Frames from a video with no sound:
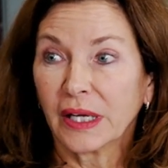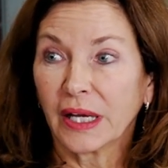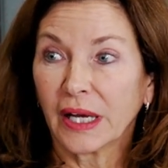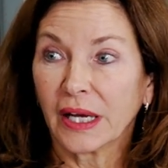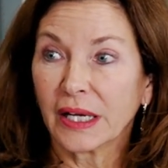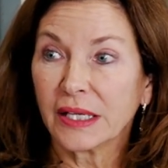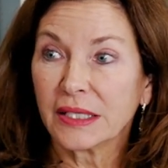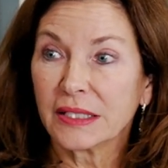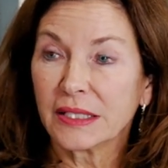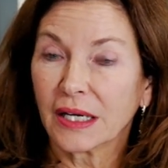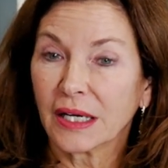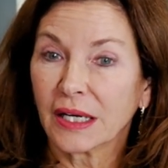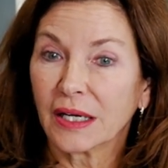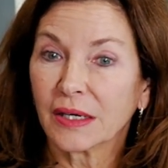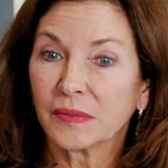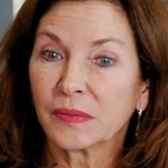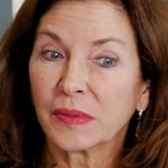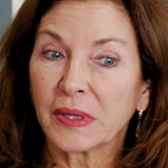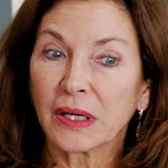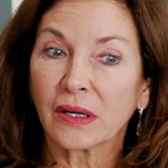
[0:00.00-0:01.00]
And
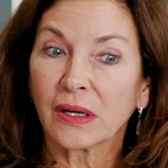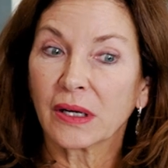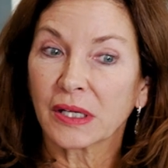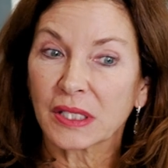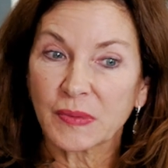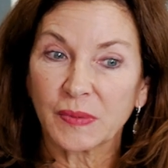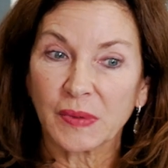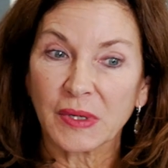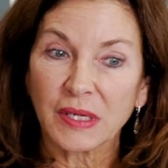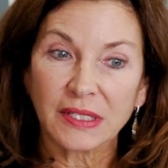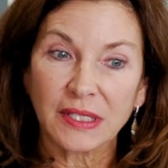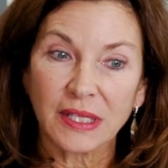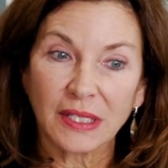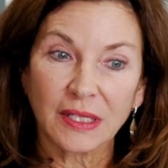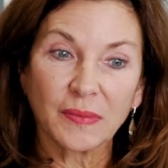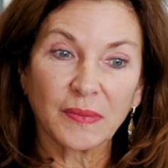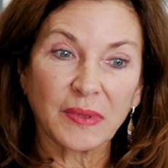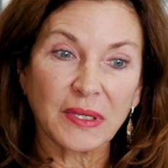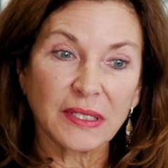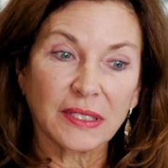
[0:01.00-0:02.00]
we are
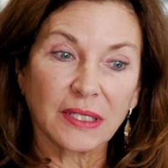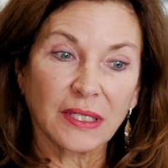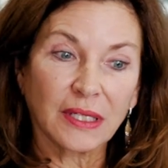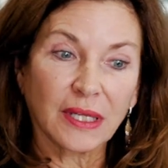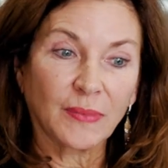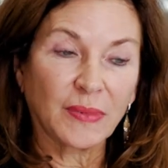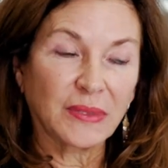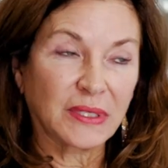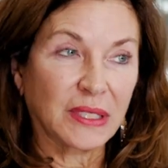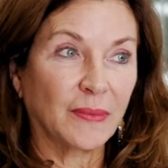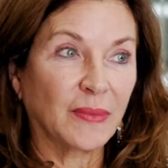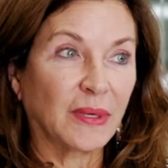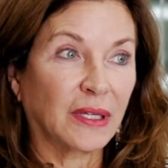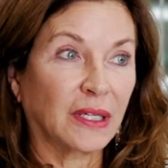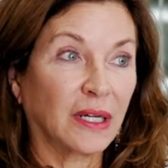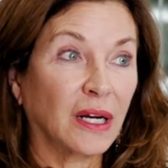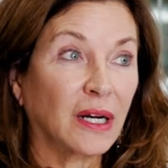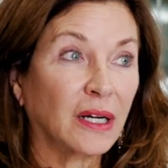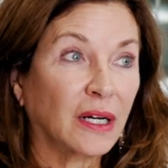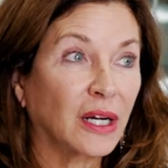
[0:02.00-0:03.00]
experiencing an obesity epidemic
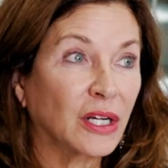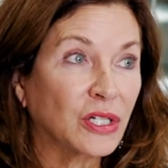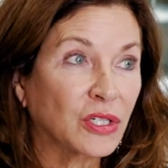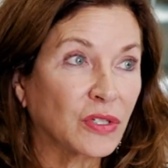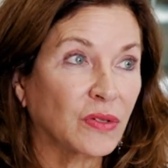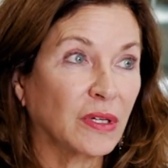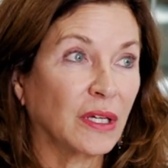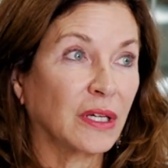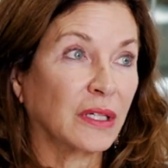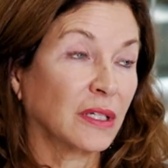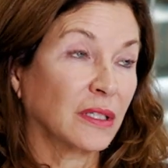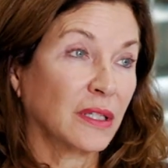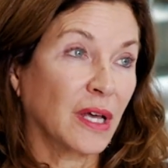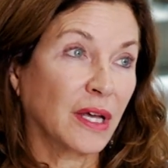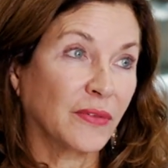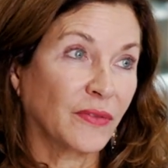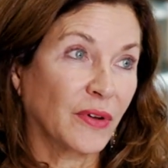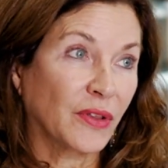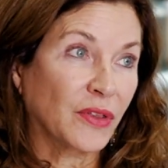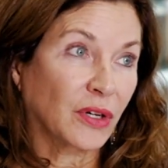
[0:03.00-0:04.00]
in our country and a
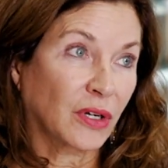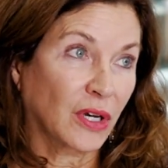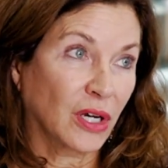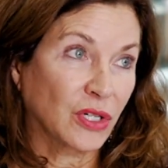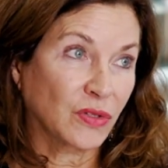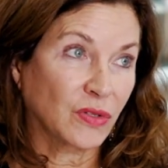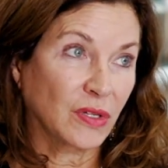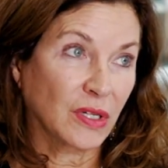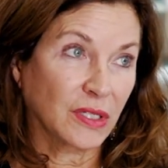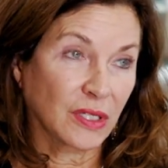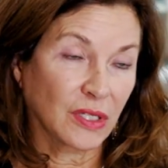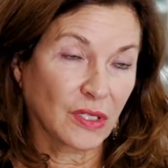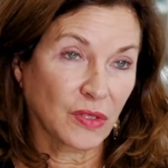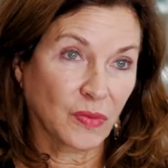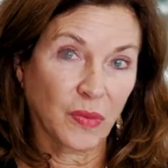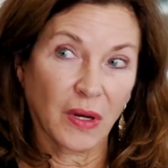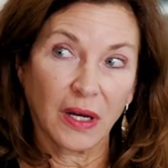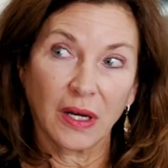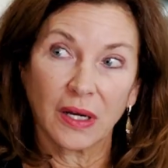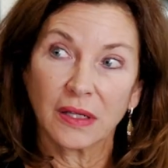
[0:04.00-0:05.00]
lot of other countries
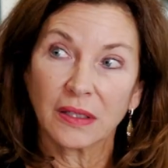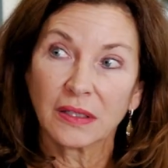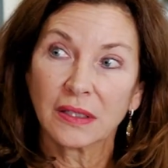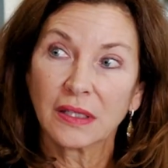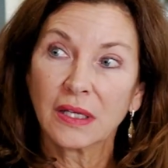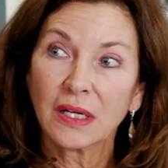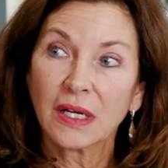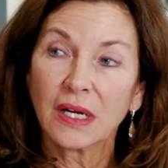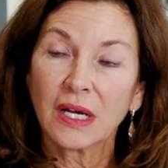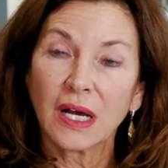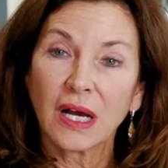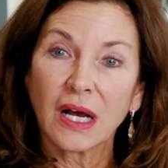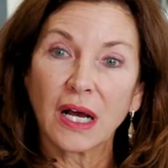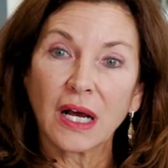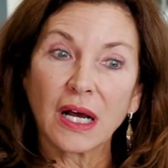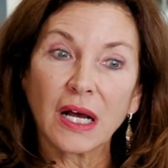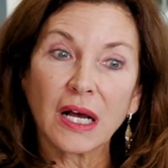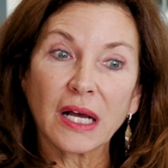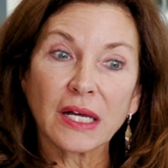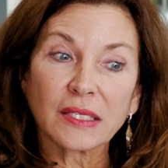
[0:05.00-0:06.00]
as well.
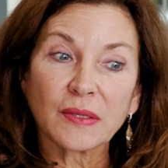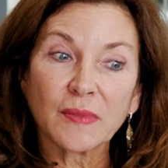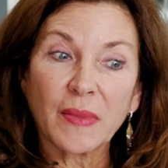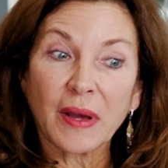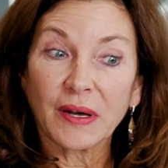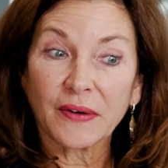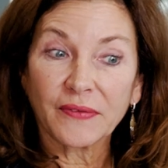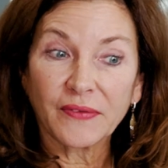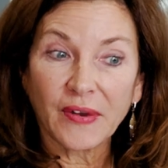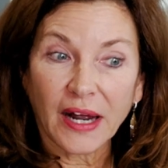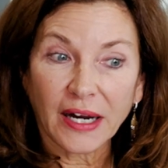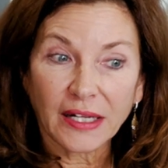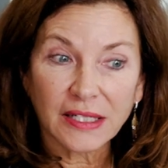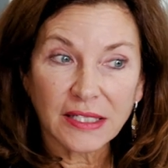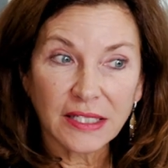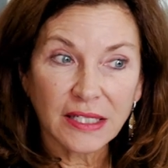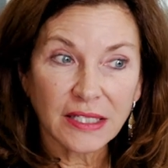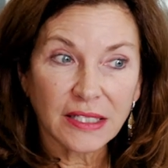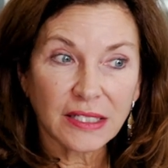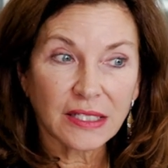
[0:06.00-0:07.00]
Yeah. As a matter of fact,
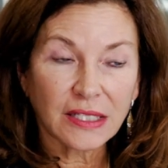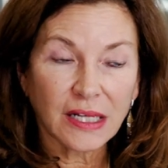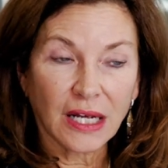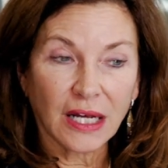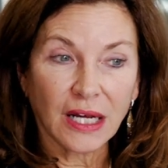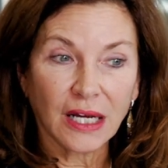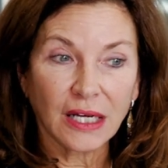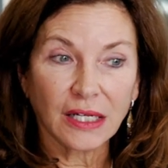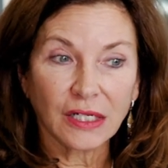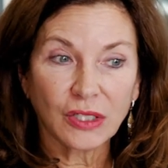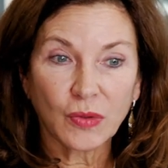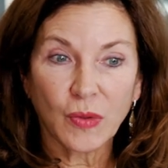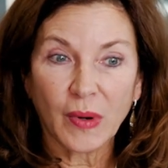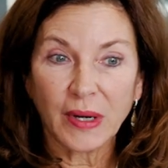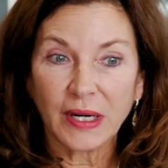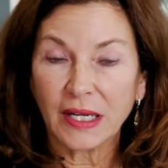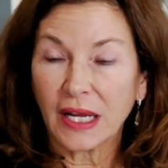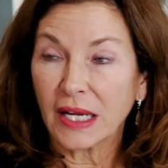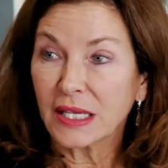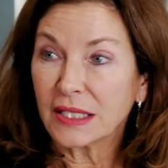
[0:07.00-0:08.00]
since
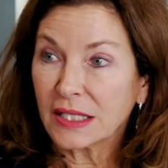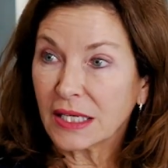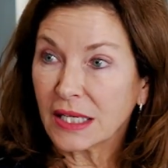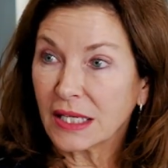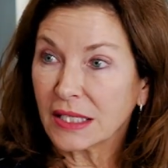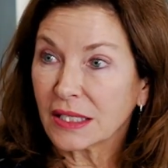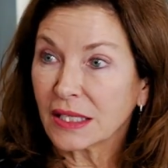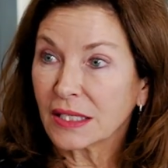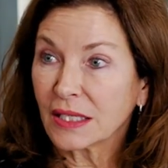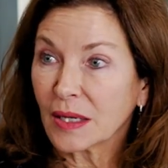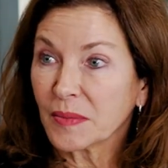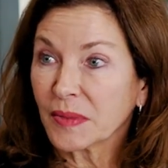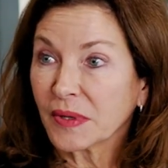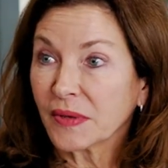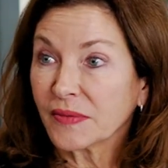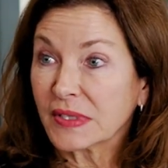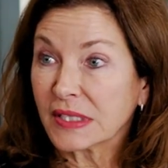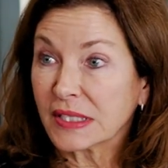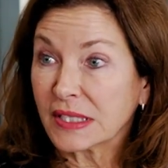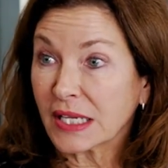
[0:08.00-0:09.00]
2018, the number
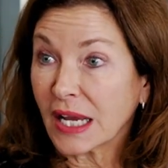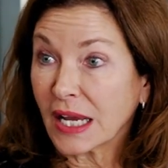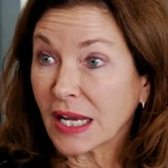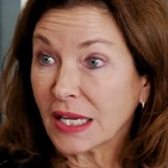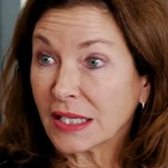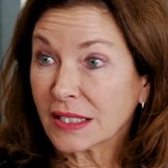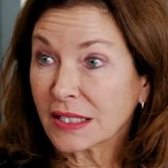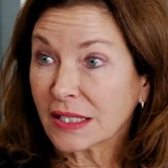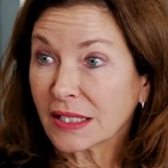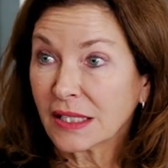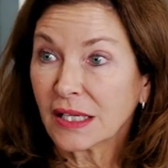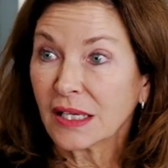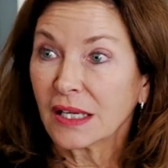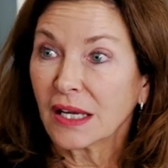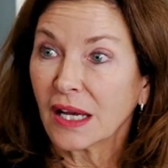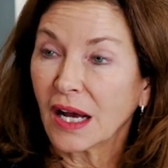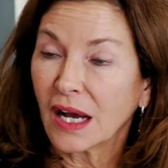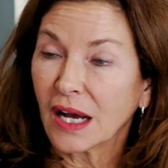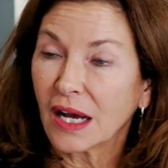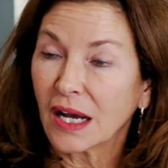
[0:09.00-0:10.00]
of states
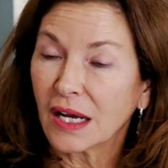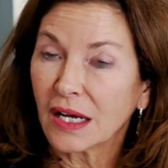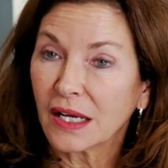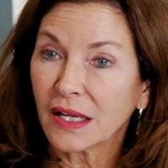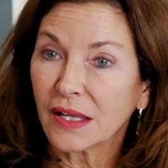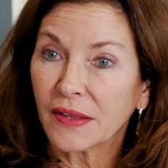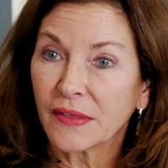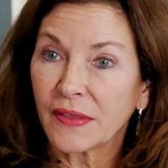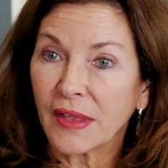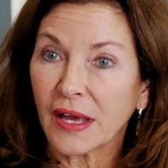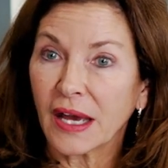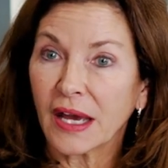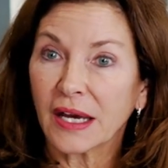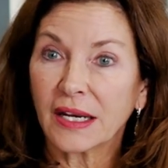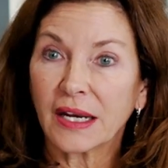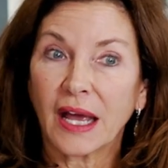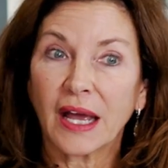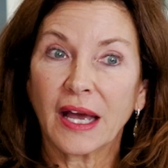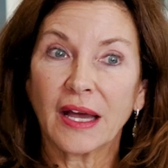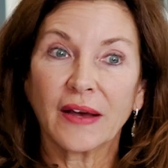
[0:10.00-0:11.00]

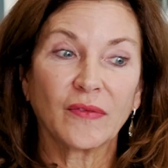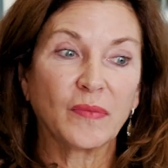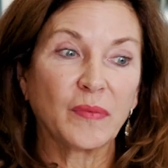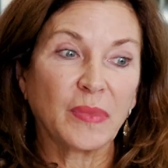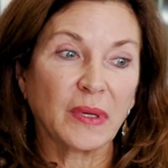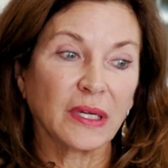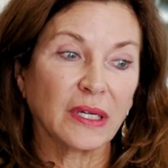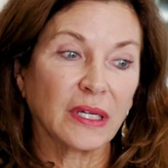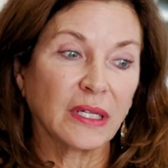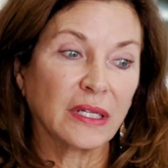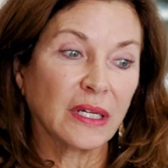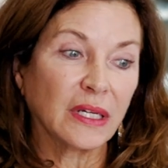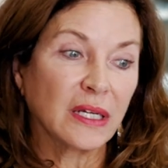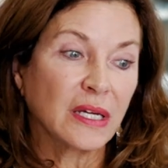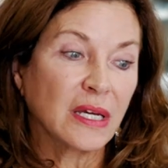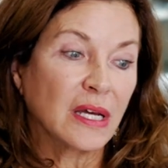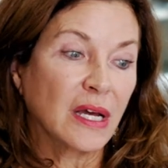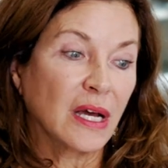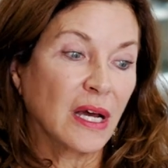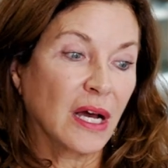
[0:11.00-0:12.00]
that have been
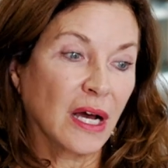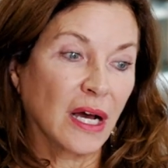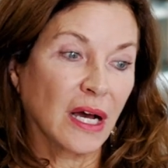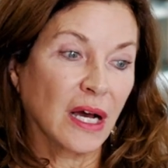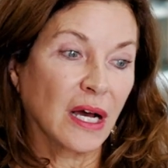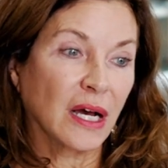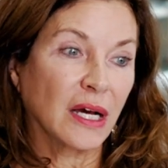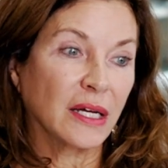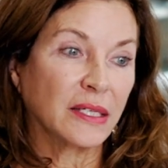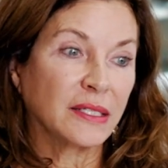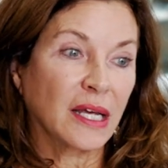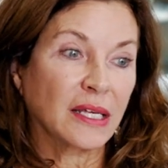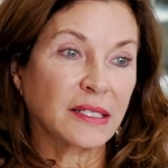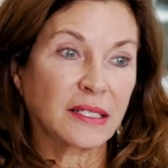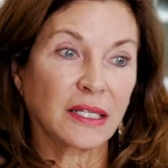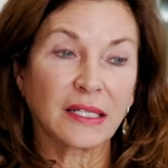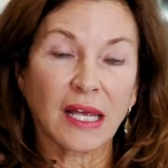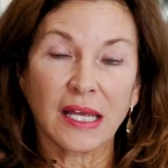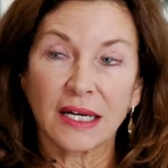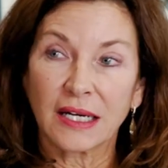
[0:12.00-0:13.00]

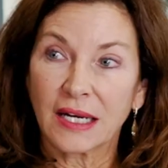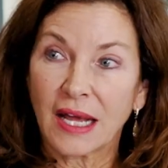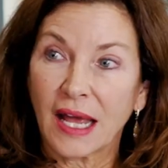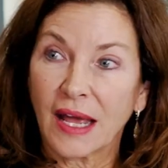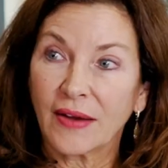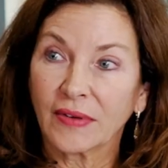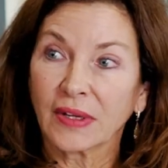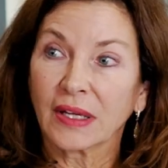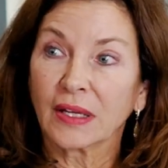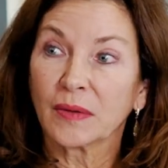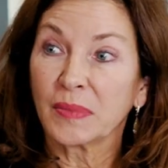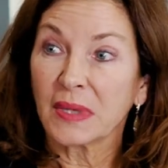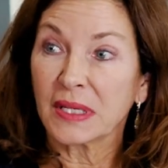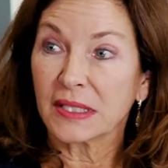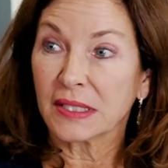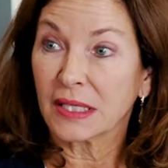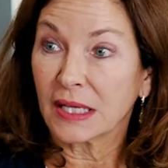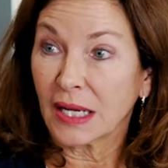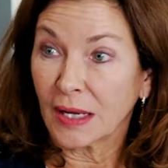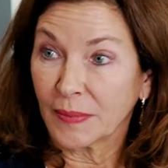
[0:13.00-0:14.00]
designated as having an
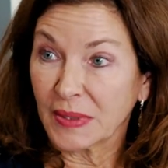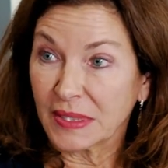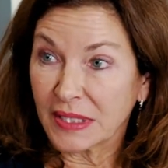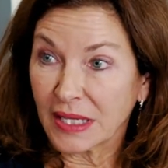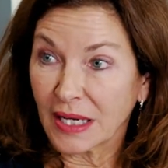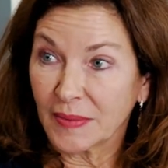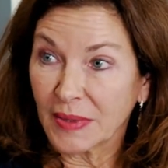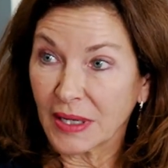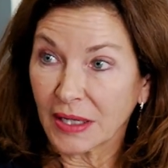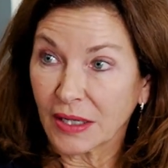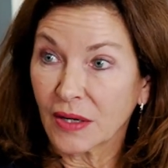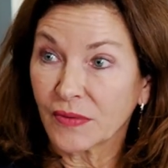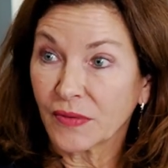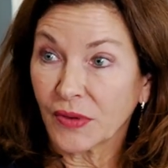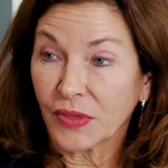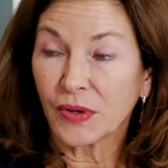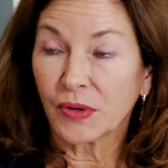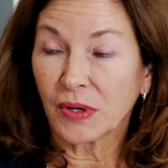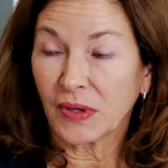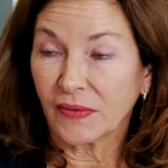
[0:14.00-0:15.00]
obesity epidemic,
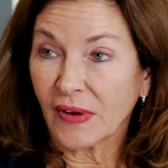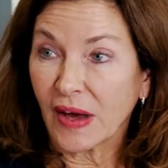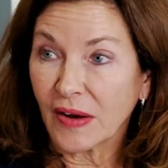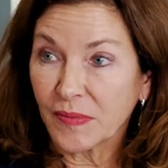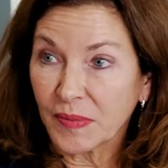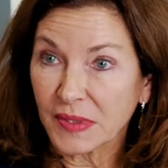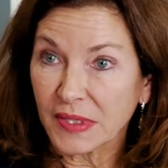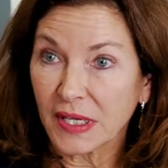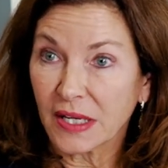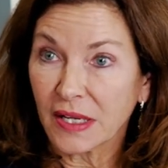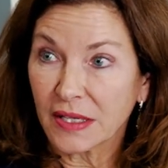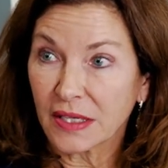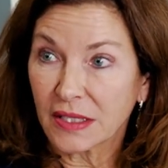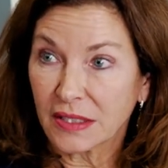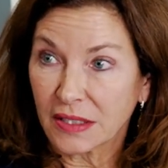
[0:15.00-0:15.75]
over 35% of the